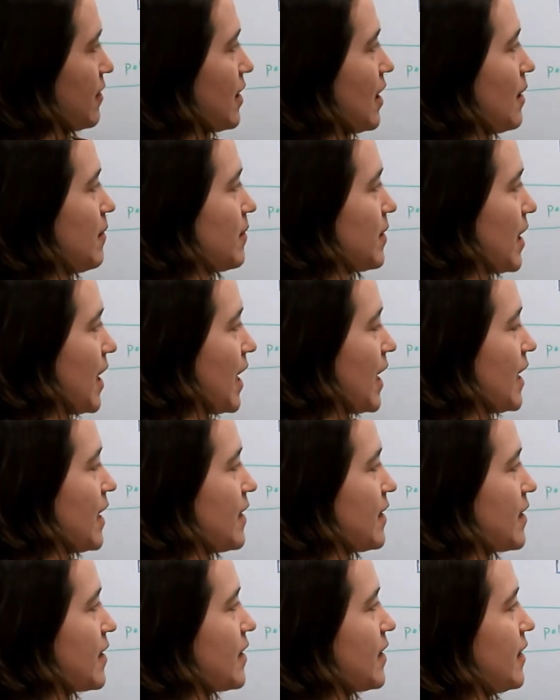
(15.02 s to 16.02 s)
times
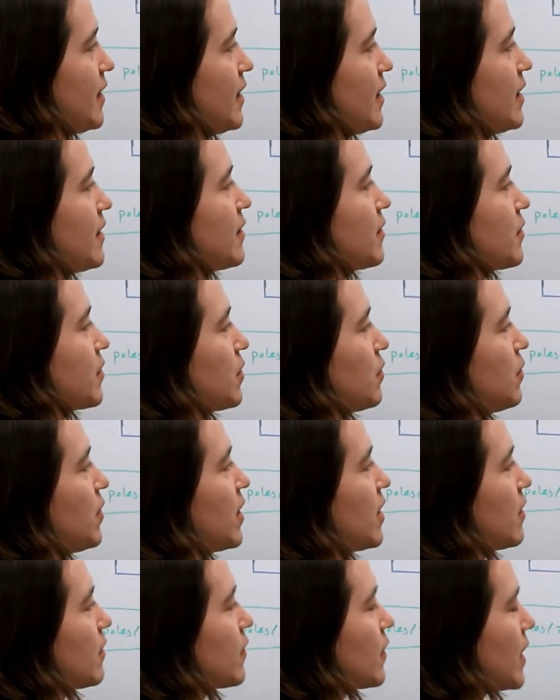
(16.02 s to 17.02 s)
H is equal to
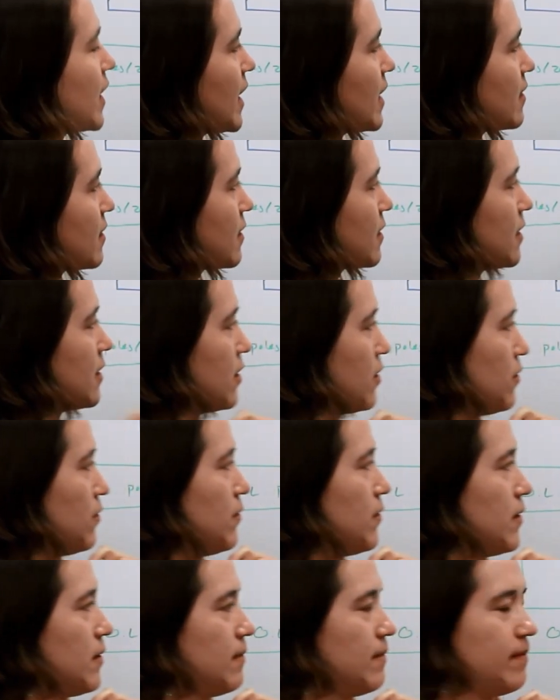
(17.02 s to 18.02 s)
one over S
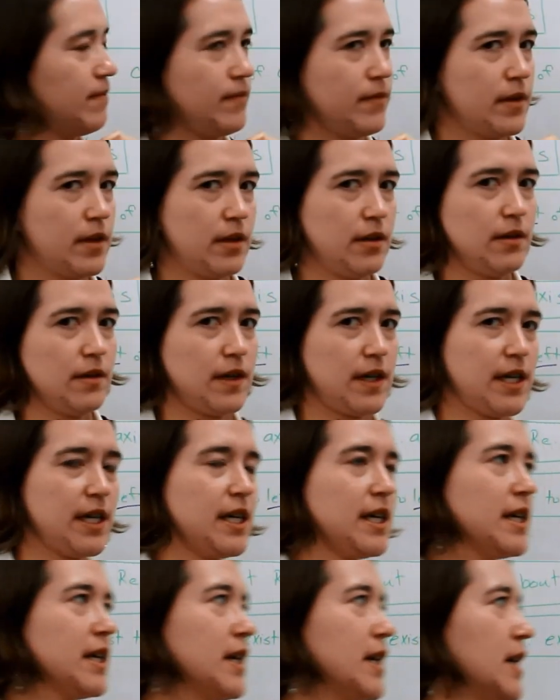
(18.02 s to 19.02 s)
cubed,
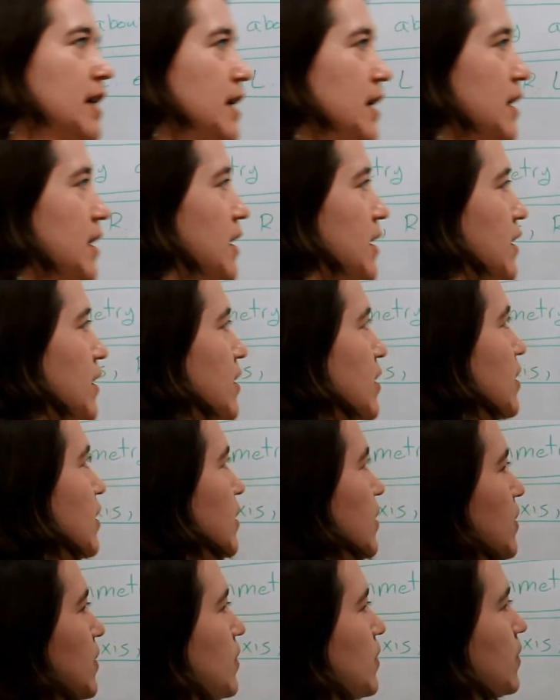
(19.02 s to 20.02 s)
okay?
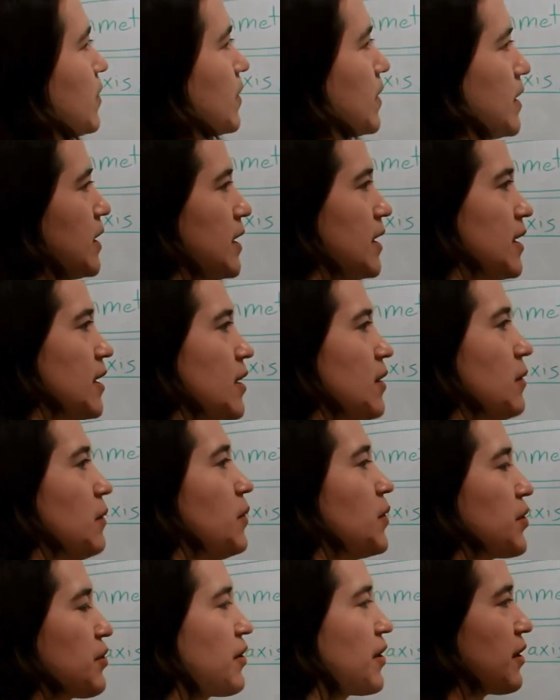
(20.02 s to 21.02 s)
So
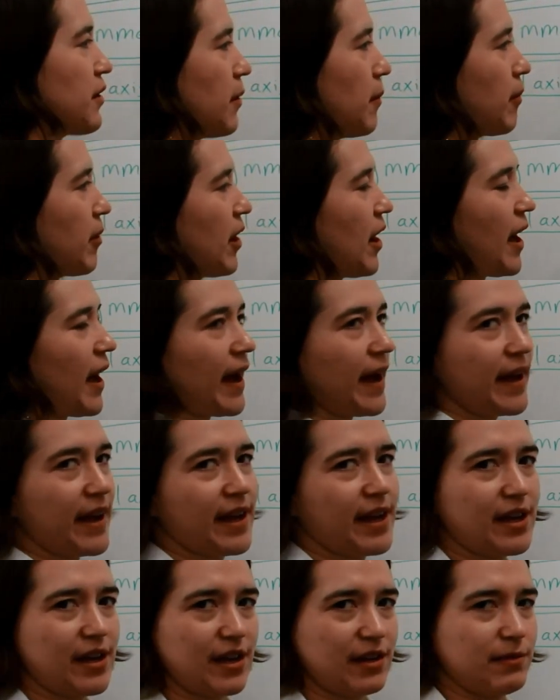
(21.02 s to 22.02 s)
we'll try to
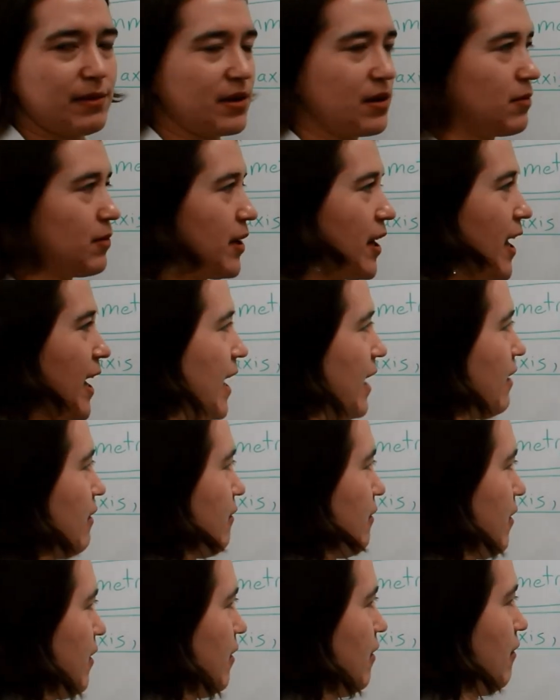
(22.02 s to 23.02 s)
apply as much as we
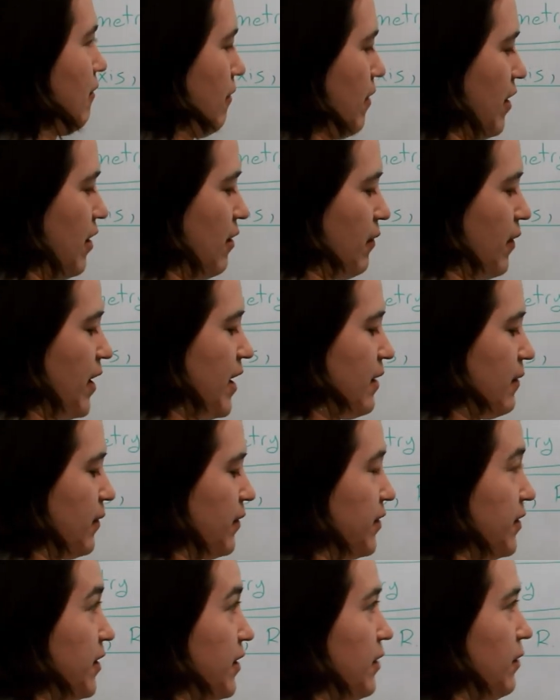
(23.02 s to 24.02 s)
can right away and we'll
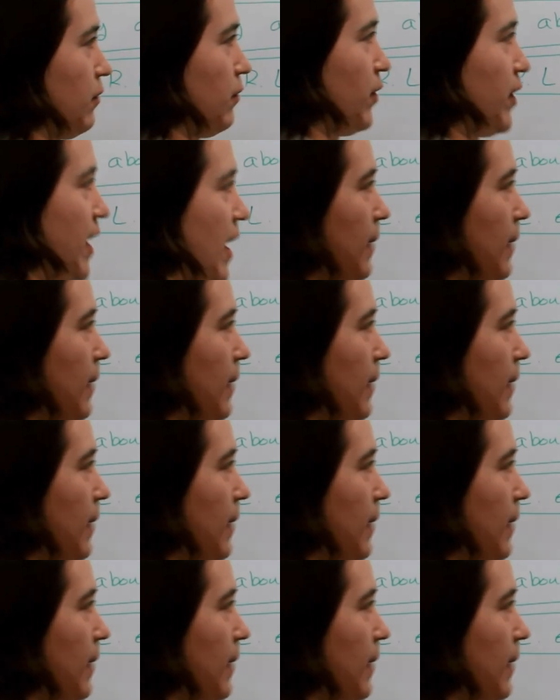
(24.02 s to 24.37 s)
see what